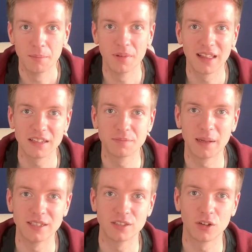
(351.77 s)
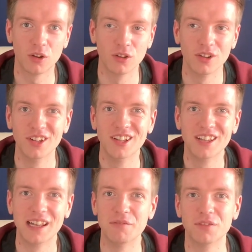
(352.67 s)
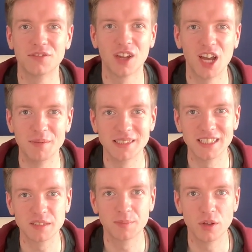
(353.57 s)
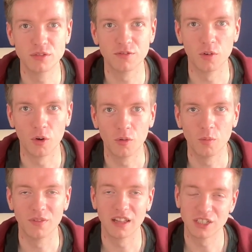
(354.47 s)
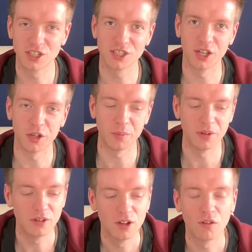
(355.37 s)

But that's based on length of time it's exposed for with that shutter open,